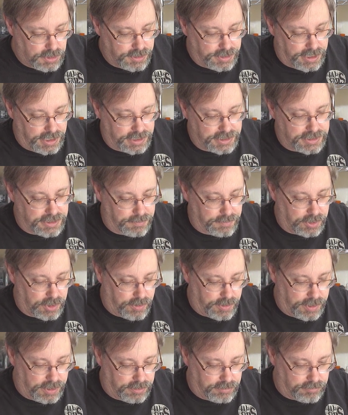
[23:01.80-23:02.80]
next I'm going to
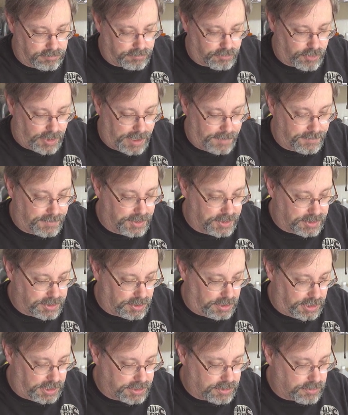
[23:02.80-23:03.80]
go ahead and wrap this
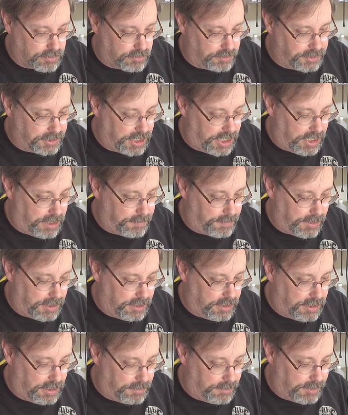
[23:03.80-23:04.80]
in electrical tape,
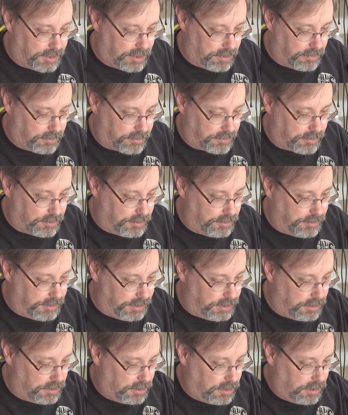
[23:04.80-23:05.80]
and then I'm going to go through
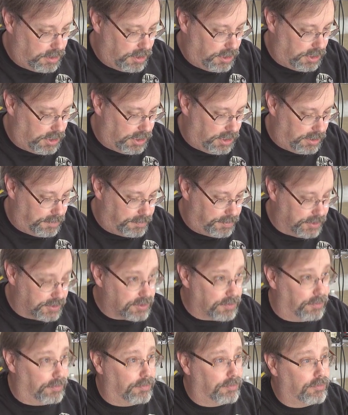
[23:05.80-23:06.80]
and put
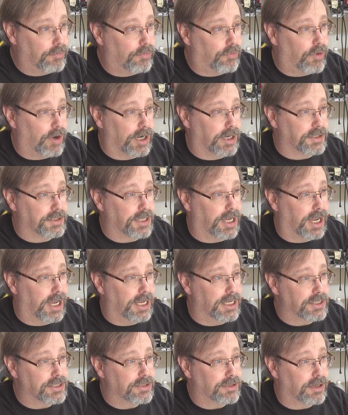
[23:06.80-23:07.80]
some wire
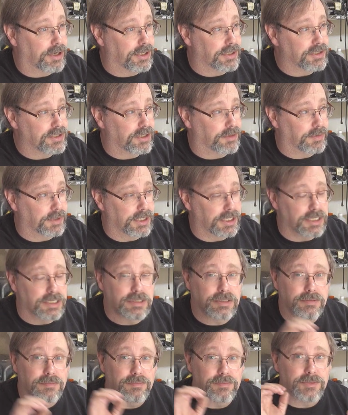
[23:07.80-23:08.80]
ties on some of
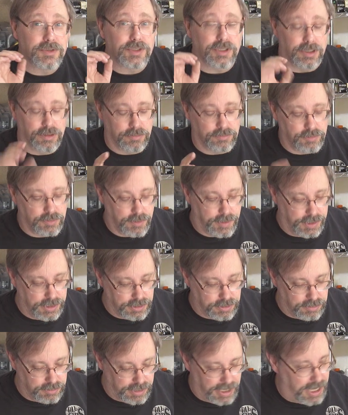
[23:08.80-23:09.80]
these. So, we'll go ahead
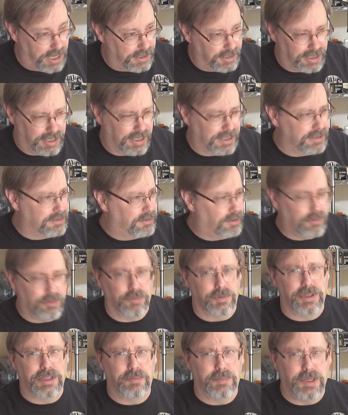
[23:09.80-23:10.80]
and do that. And I don't know
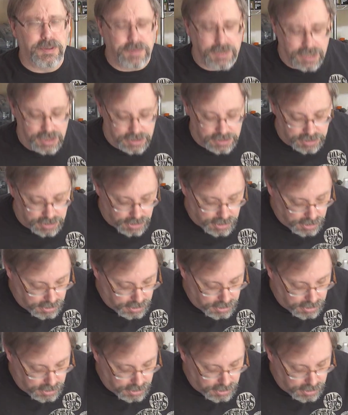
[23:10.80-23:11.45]
what the beeping is.